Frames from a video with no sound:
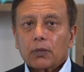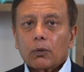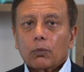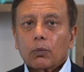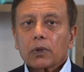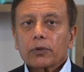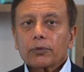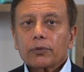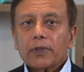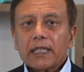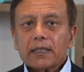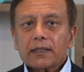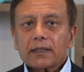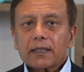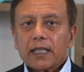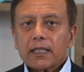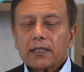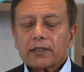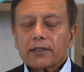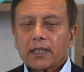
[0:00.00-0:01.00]
Well, the reason
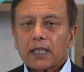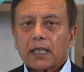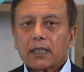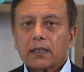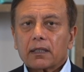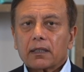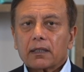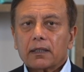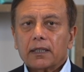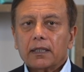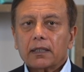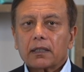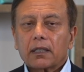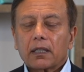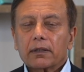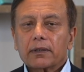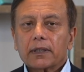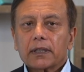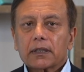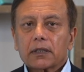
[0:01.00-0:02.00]
is that the
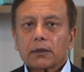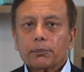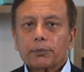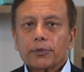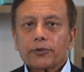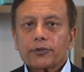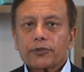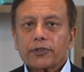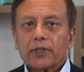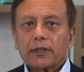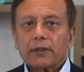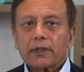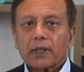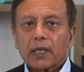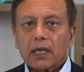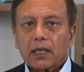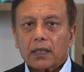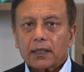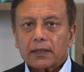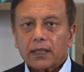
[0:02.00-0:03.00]
current compute-centric
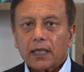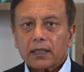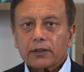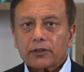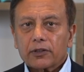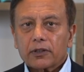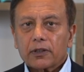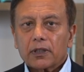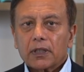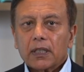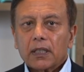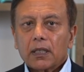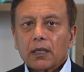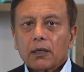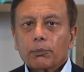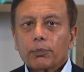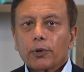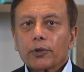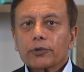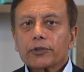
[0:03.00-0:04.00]
architecture
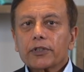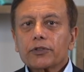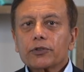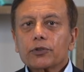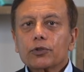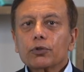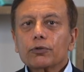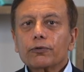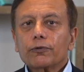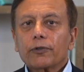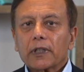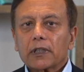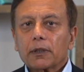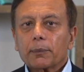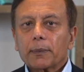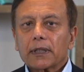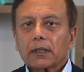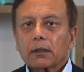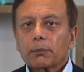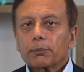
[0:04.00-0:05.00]
poses two
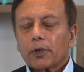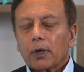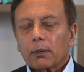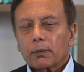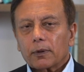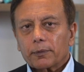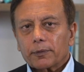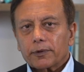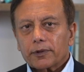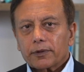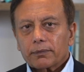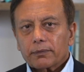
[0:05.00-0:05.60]
fundamental problems,